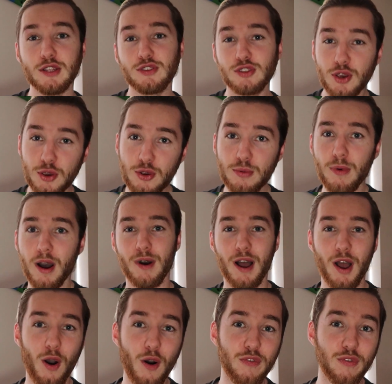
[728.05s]
to
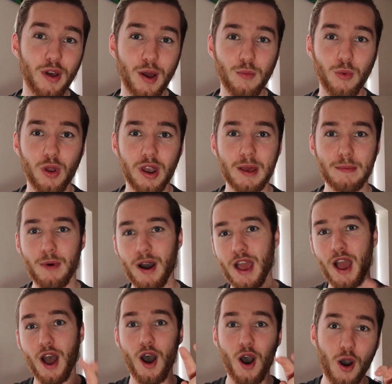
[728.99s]
my offline wallet,
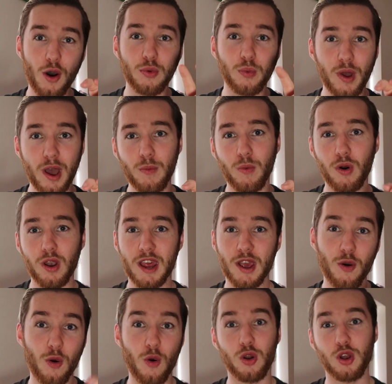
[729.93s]
my hardware
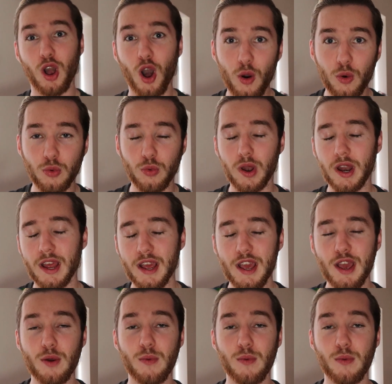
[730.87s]
wallet or cold wallet,